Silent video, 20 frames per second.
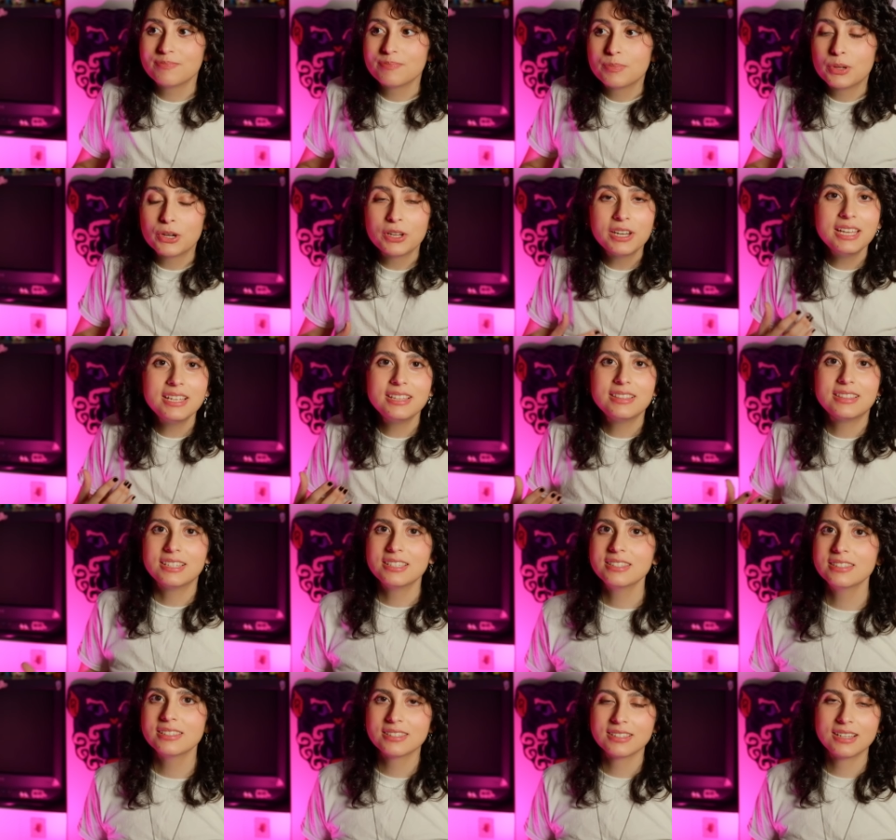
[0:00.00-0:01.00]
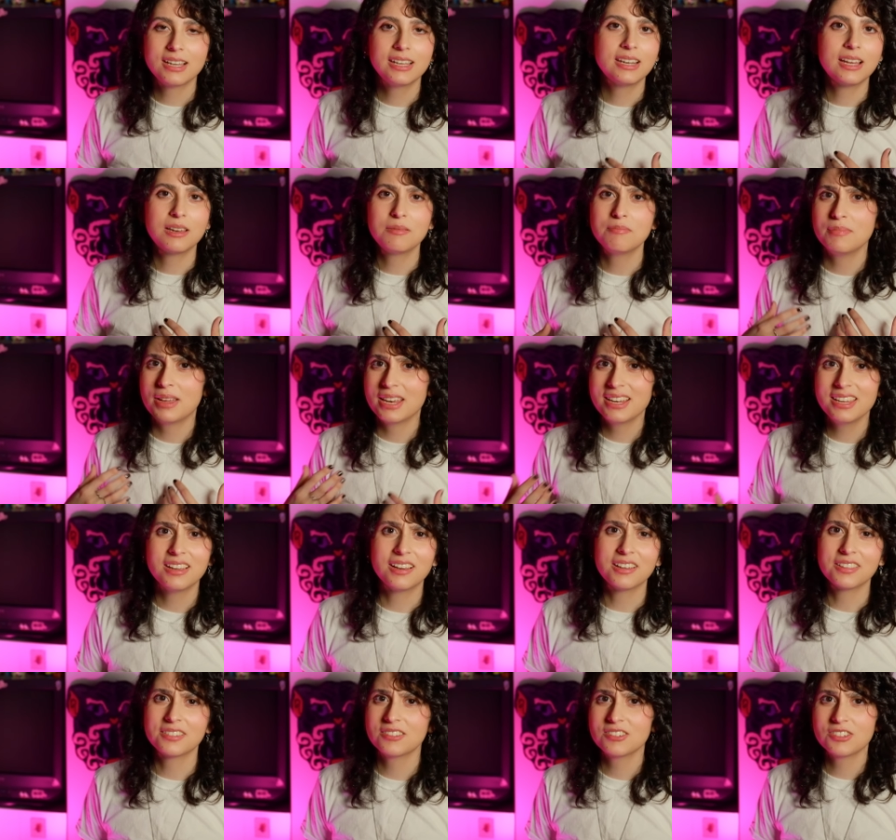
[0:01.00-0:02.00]
putting this design and many
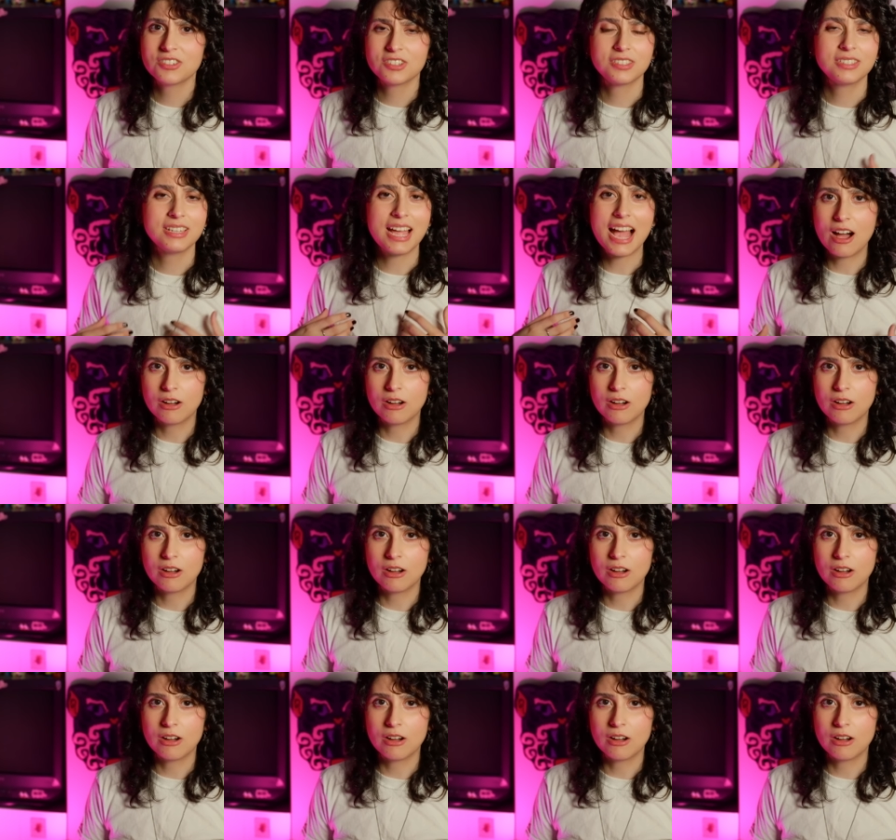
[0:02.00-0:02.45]
others just